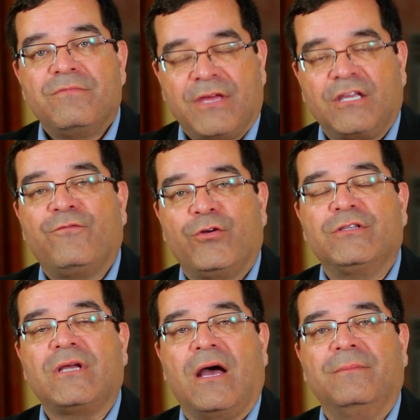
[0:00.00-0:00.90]
Thank you for
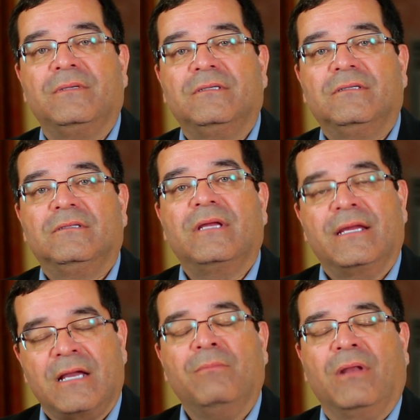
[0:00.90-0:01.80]
your time
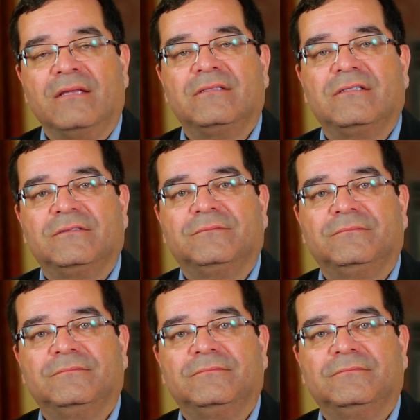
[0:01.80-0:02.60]
and God bless.